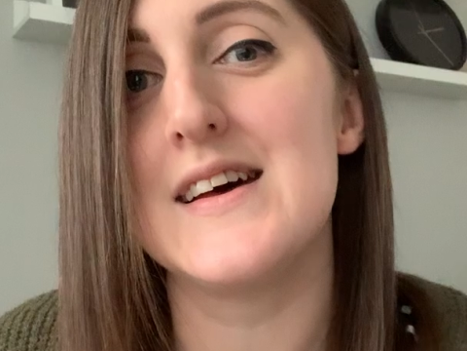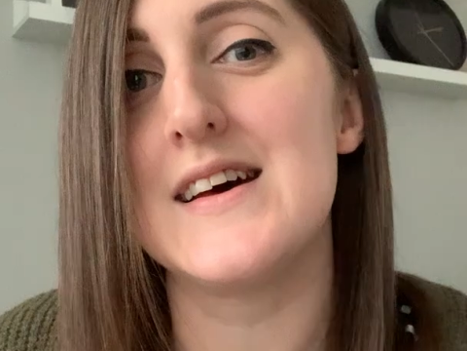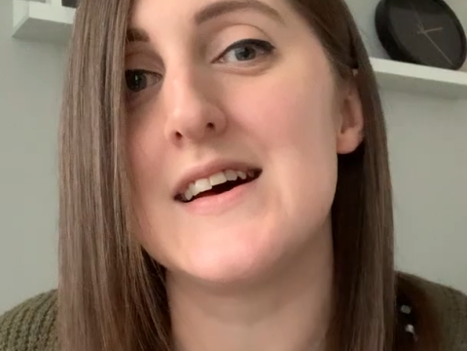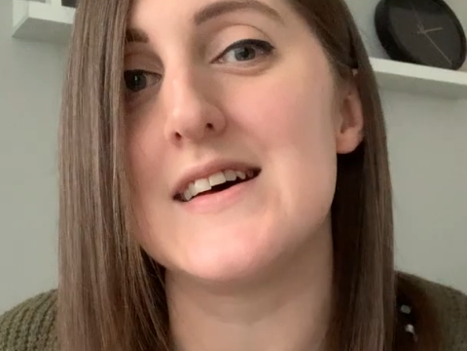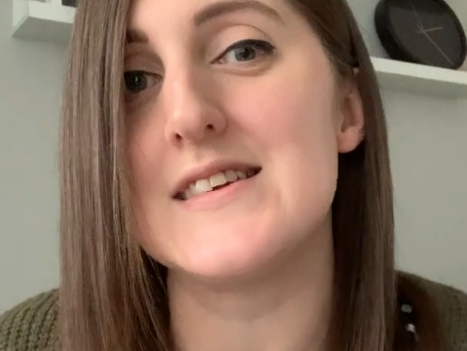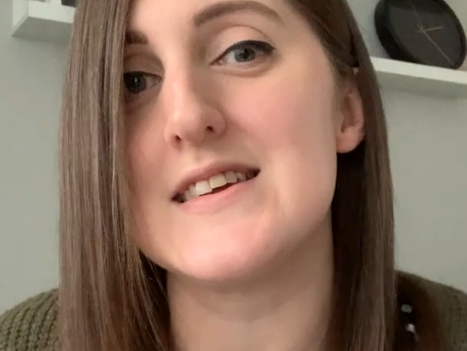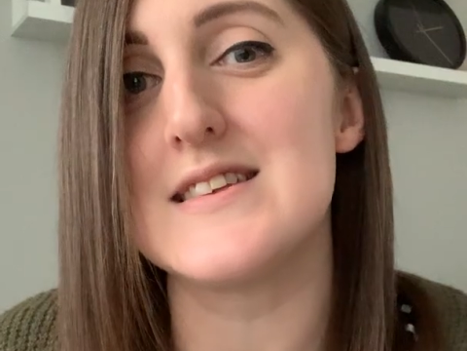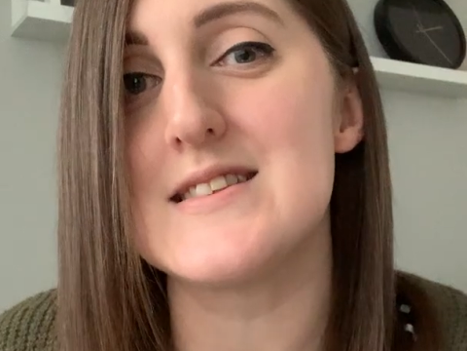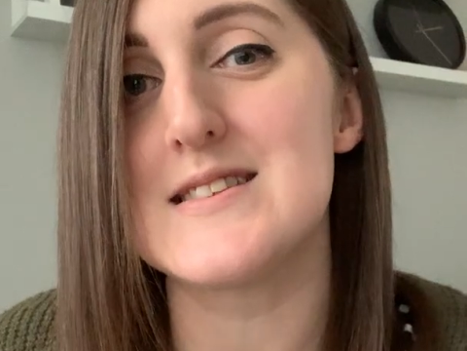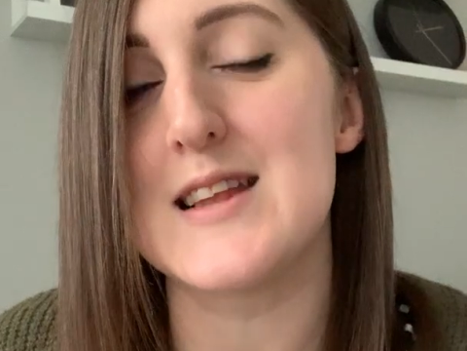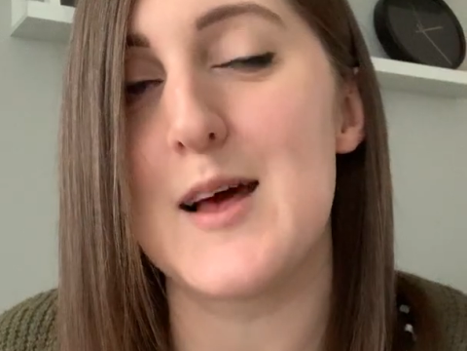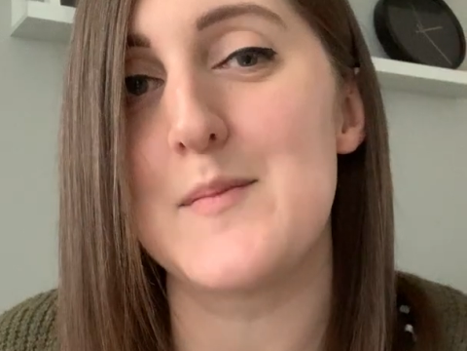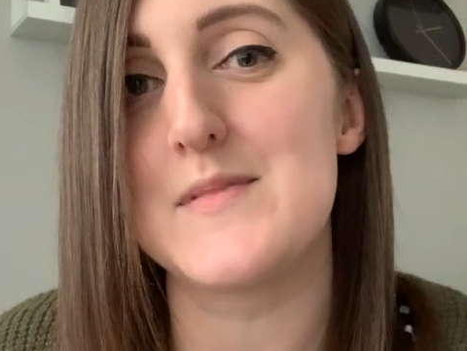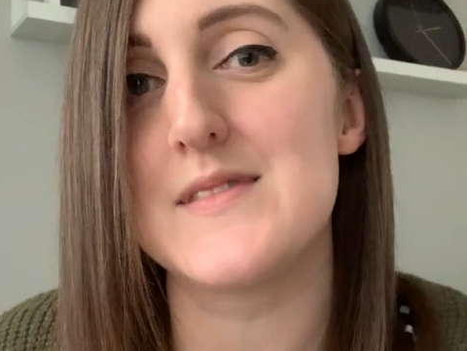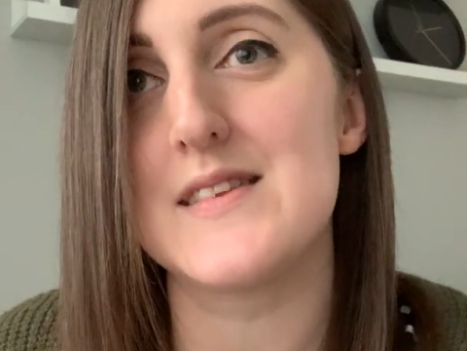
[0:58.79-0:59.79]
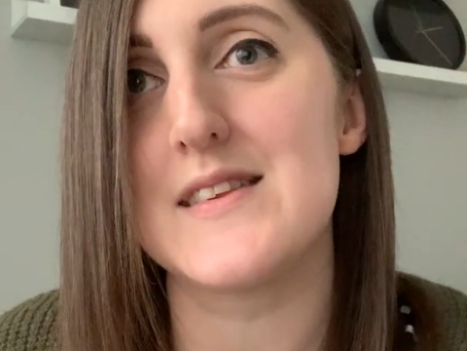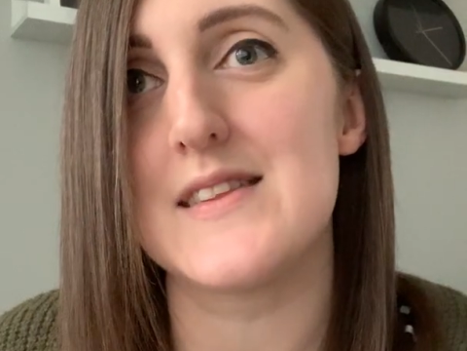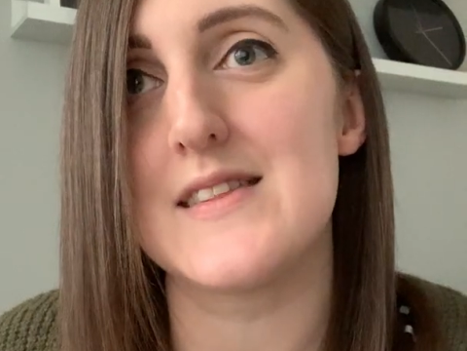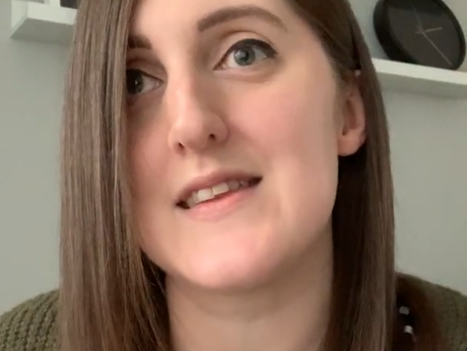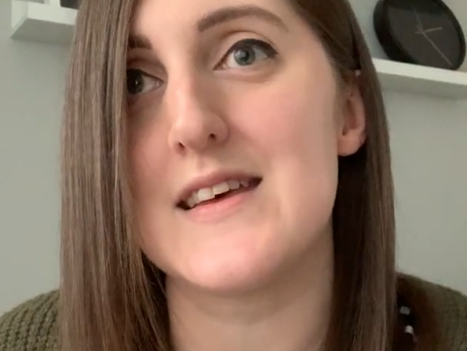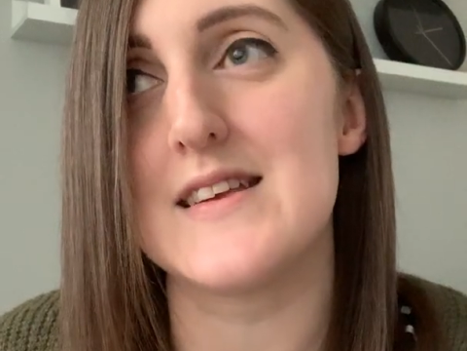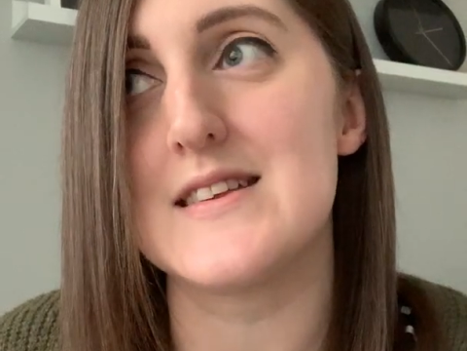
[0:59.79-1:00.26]
and he slept
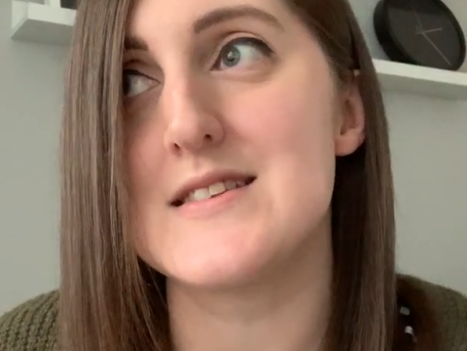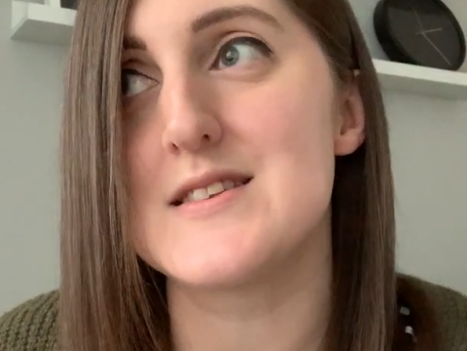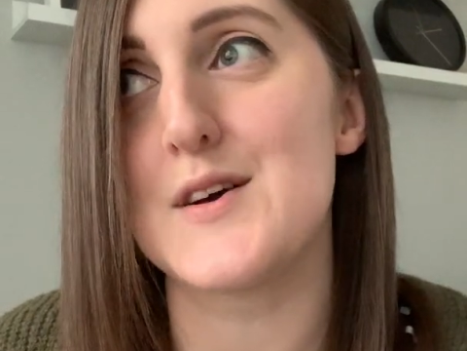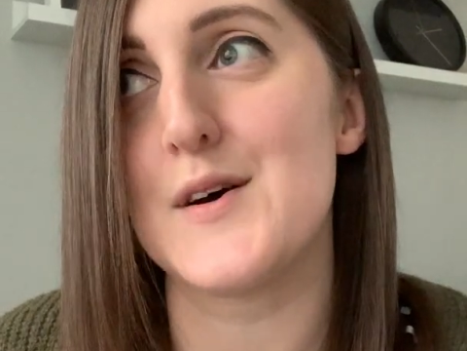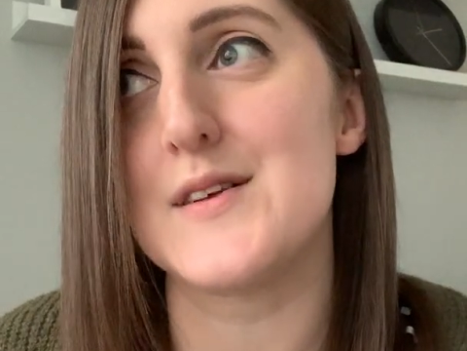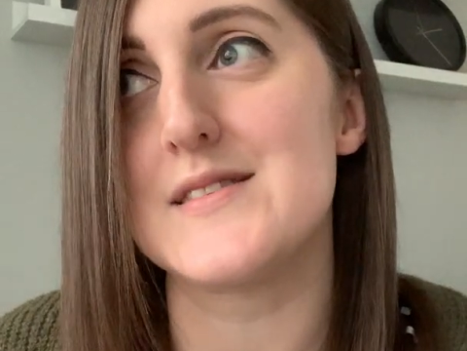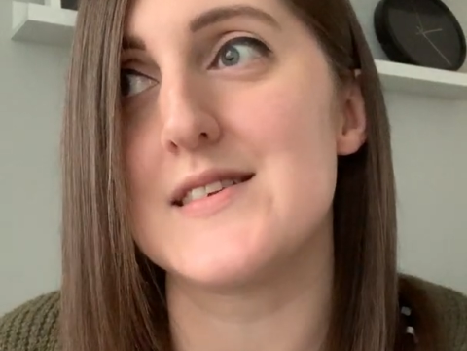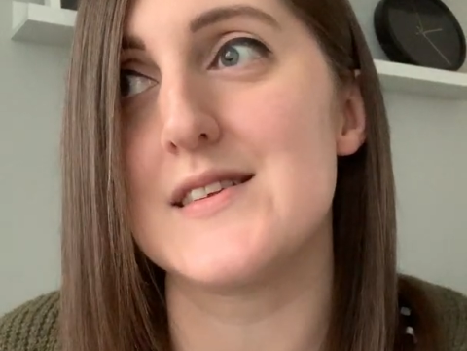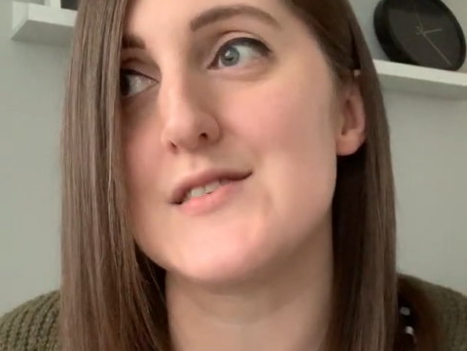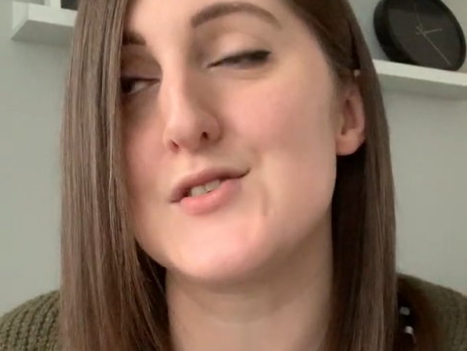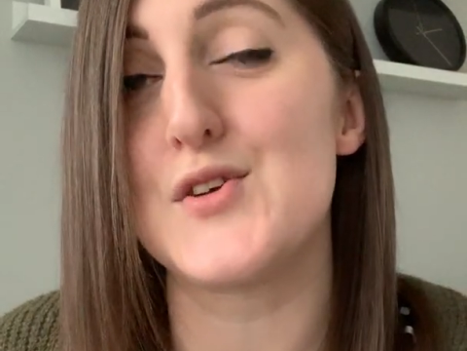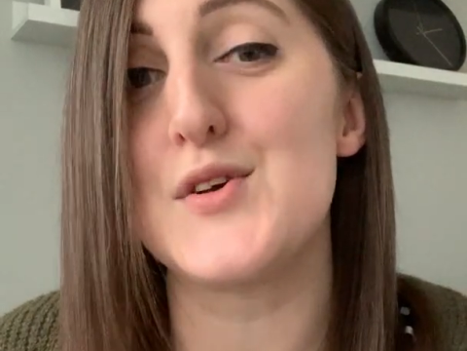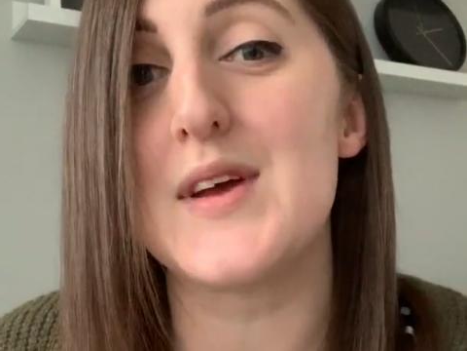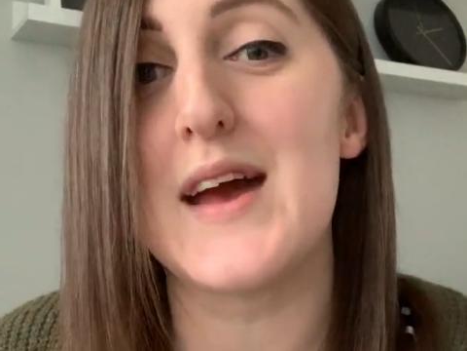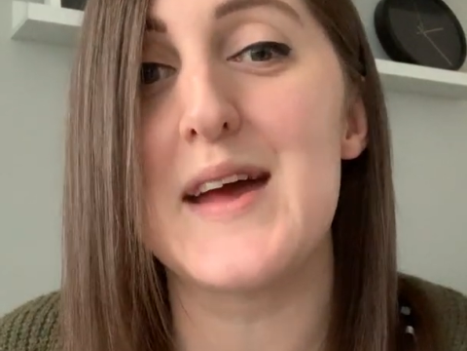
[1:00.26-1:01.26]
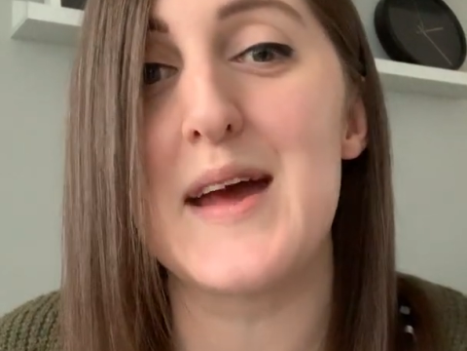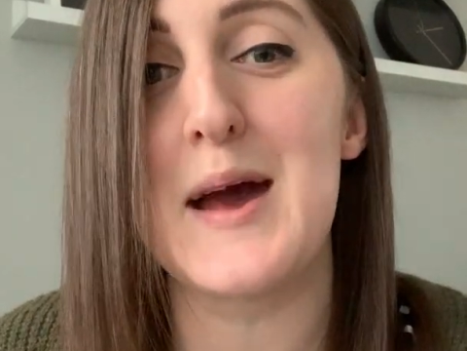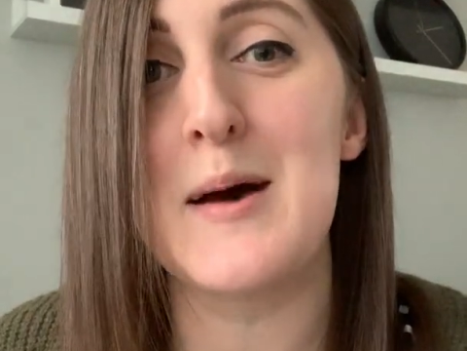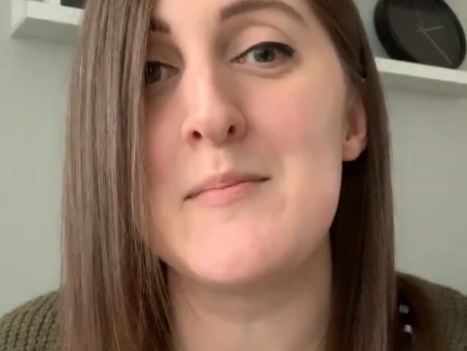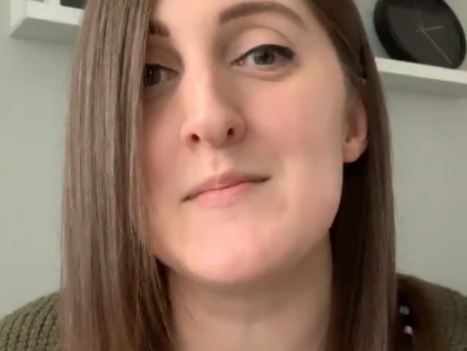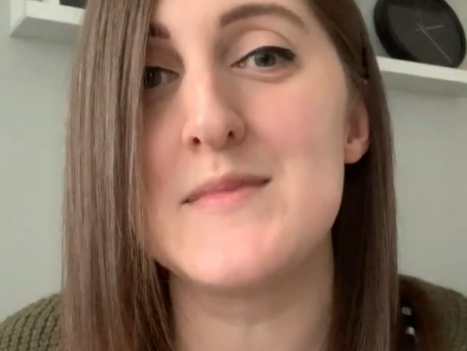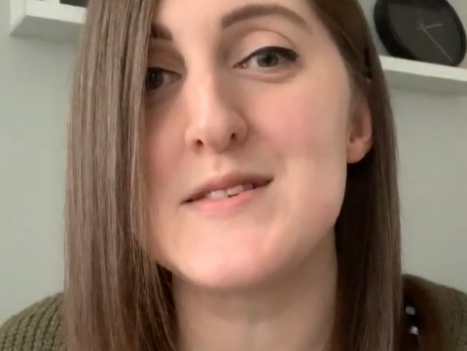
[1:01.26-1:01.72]
in his cot till 2 a.m.